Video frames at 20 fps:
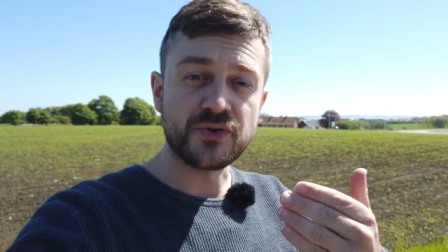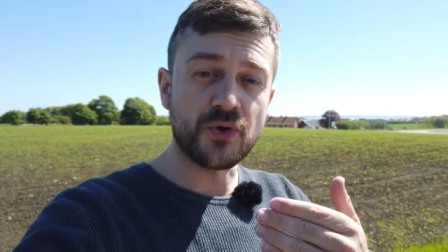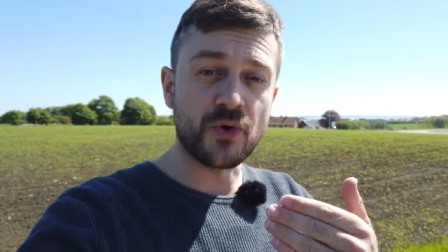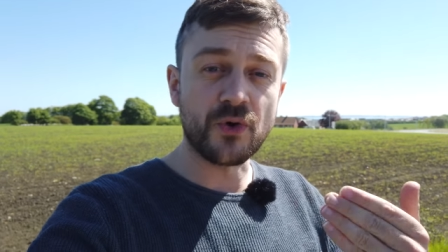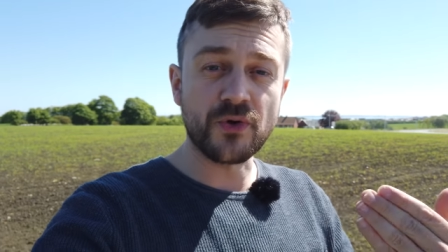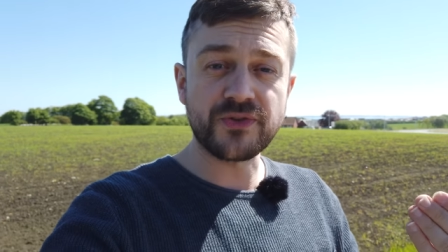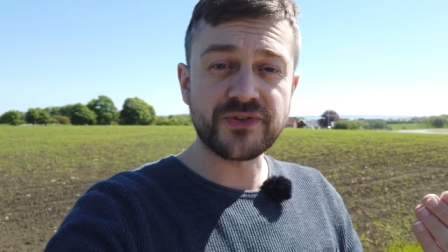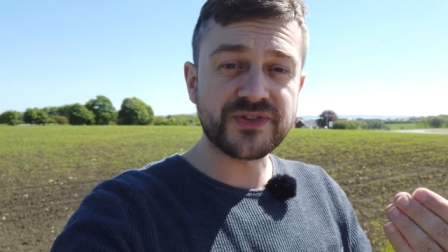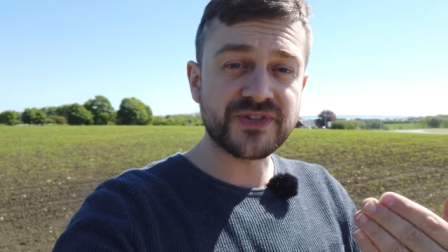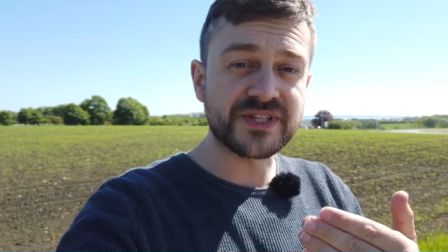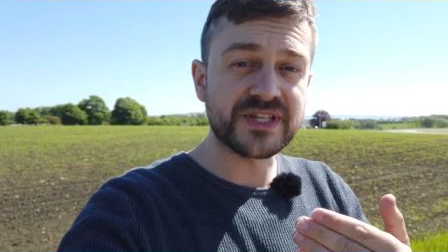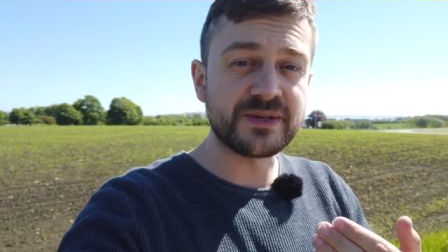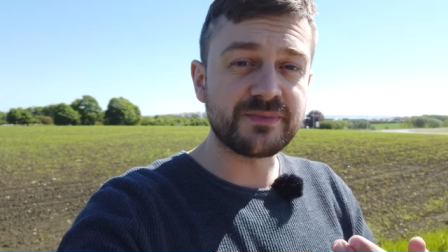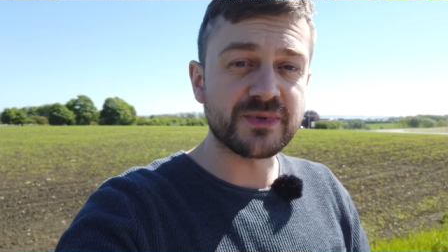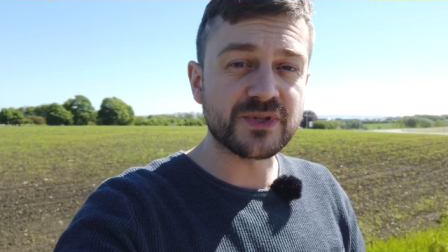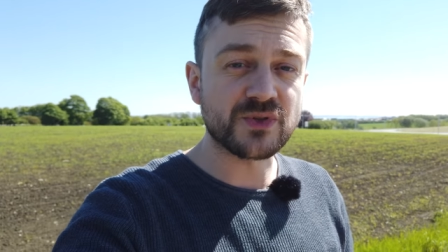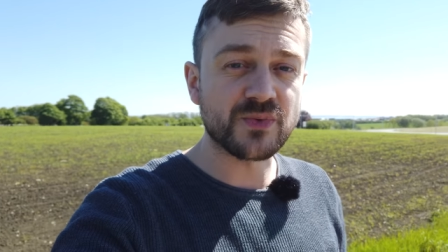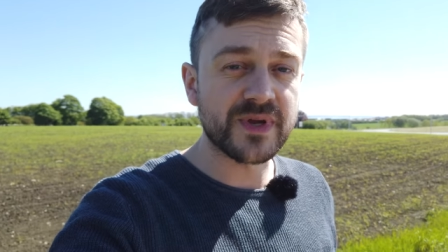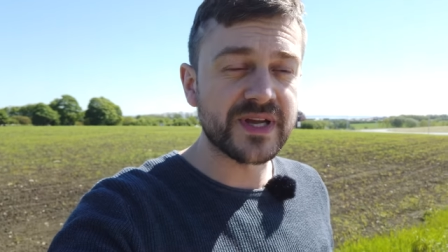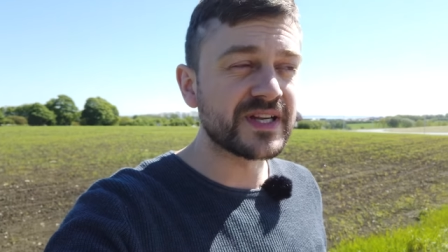North Sea
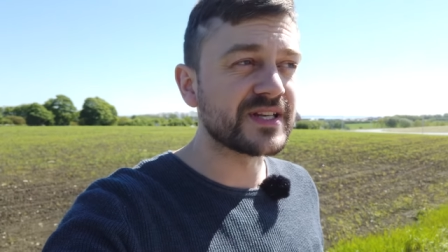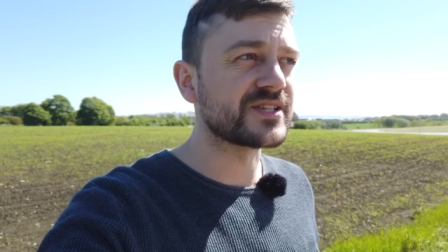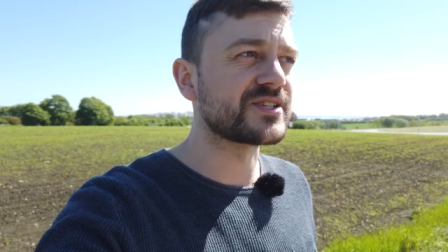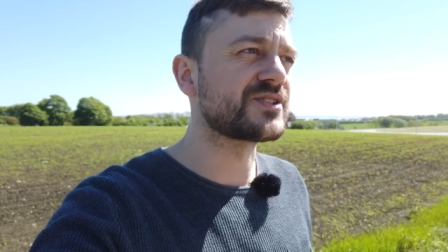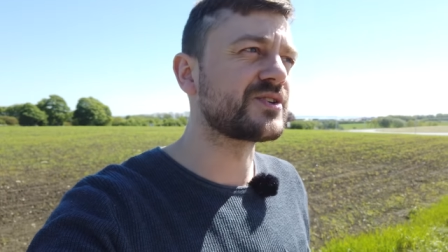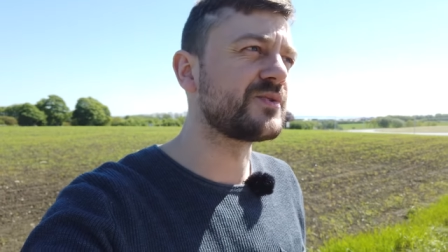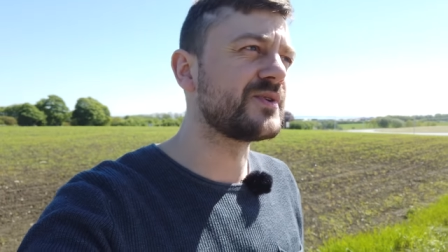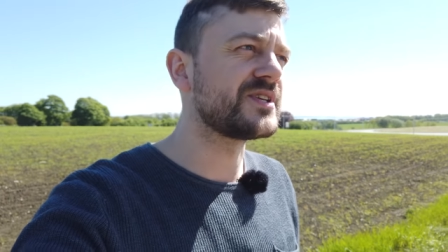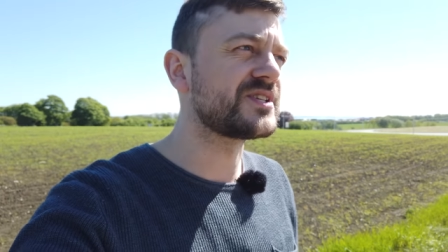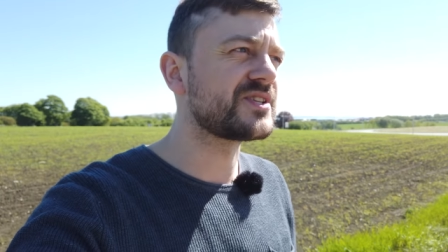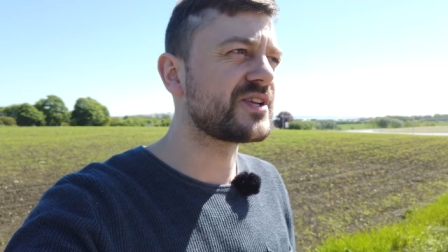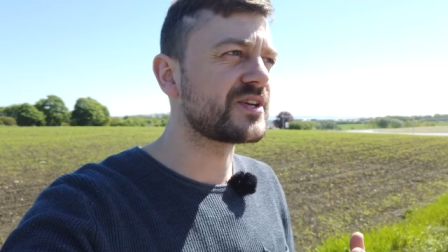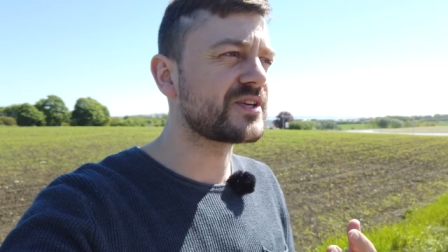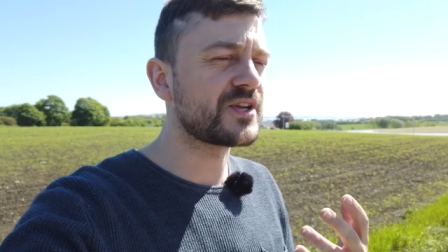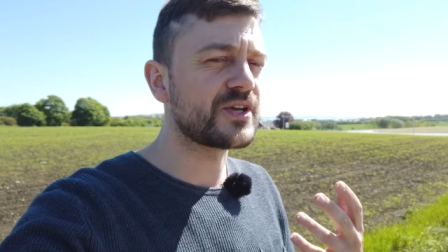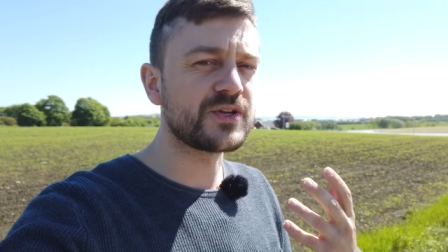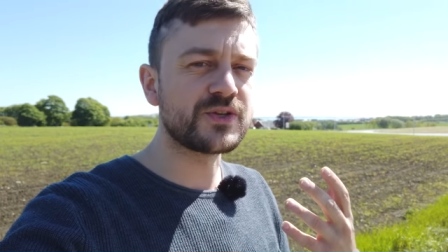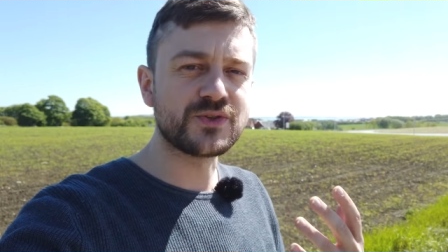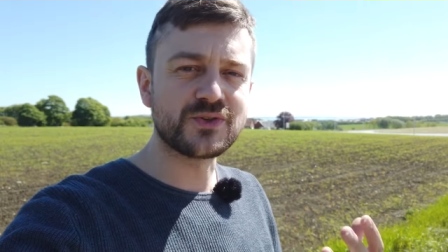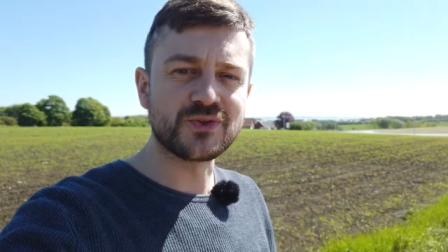between us, so it's
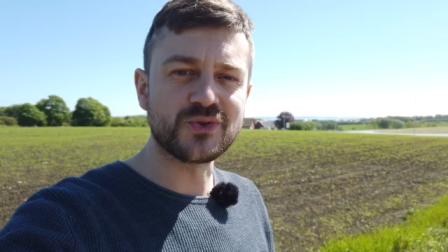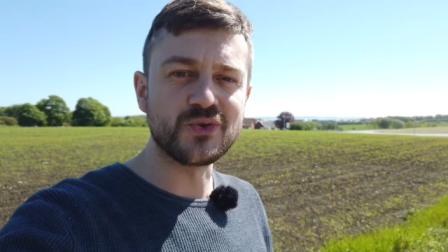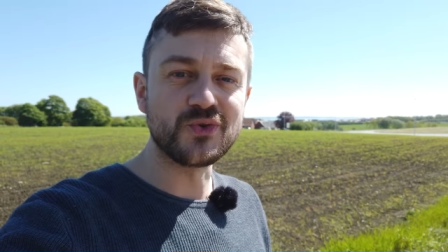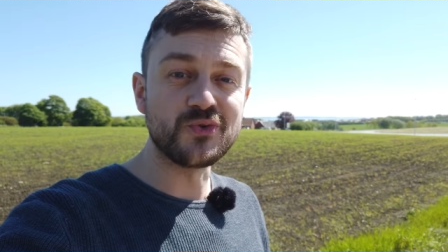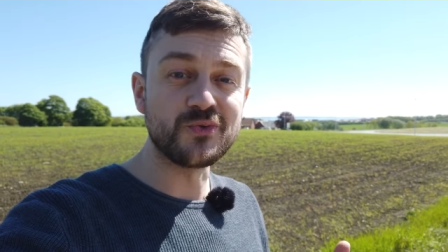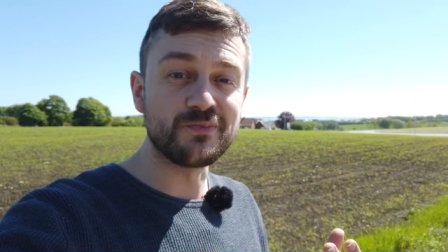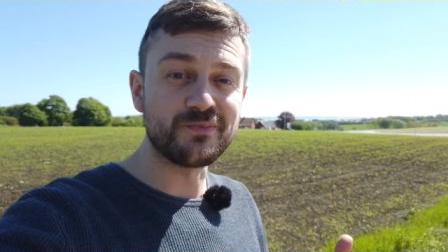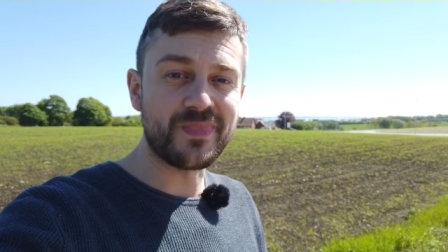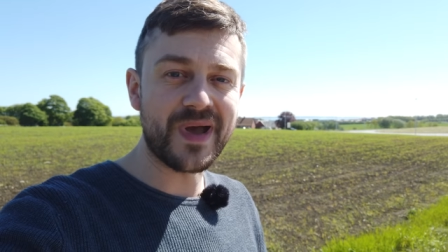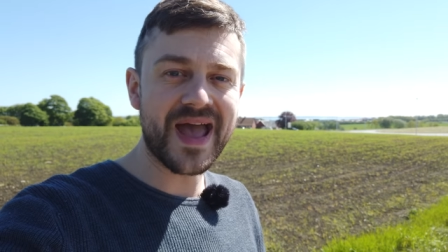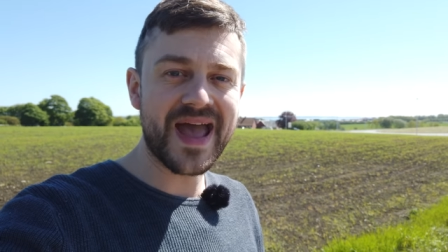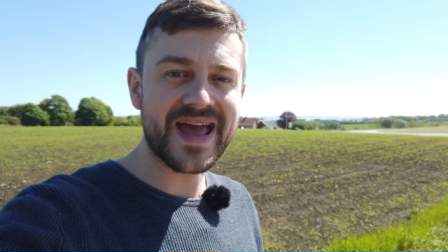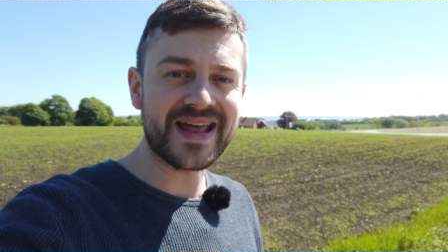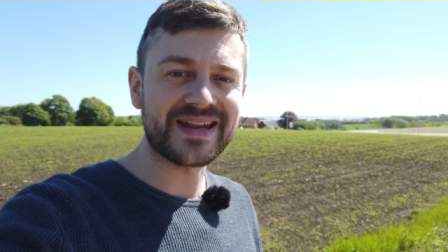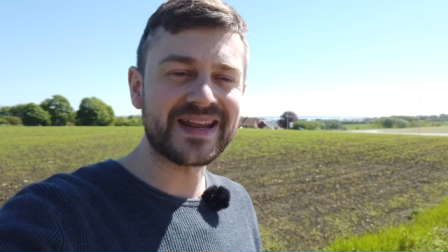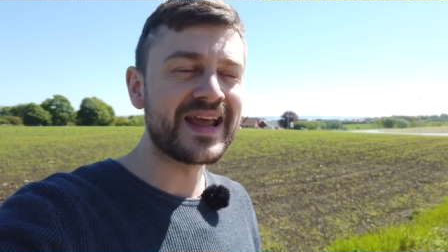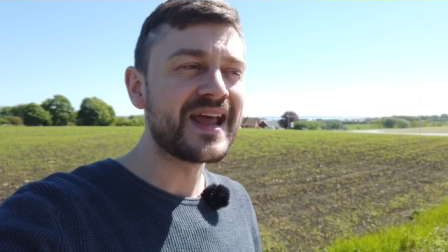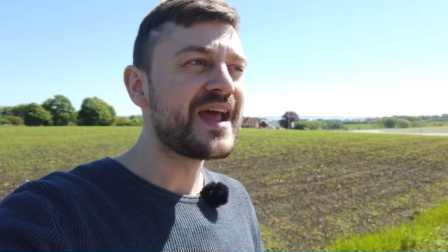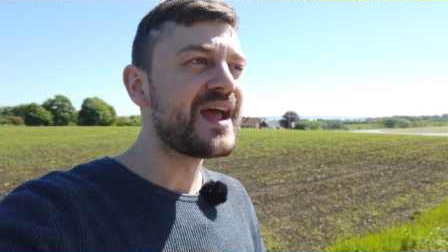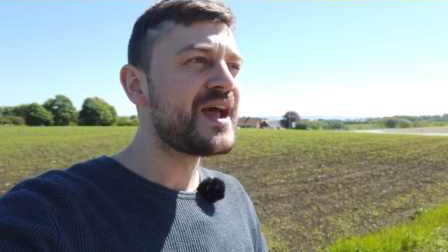not too bad.